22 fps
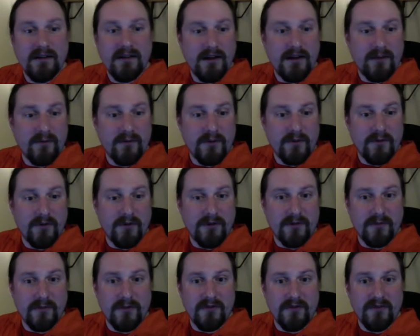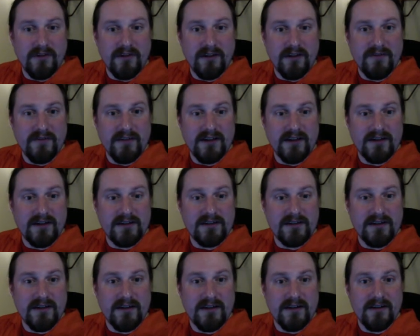and we put them over the left-hand
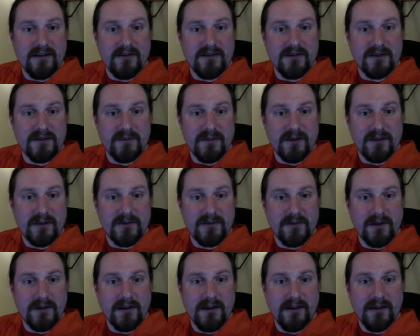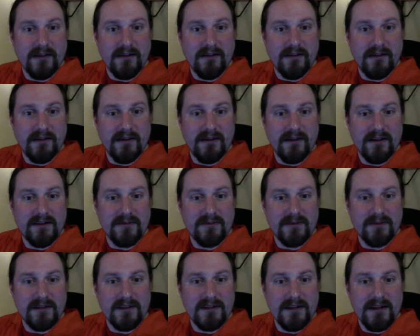side here just because we can. And
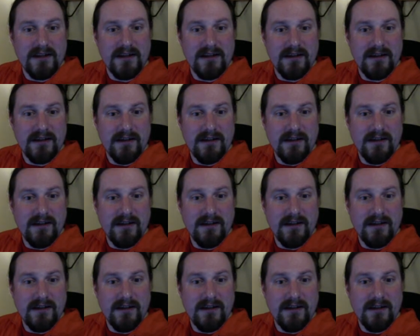as we see,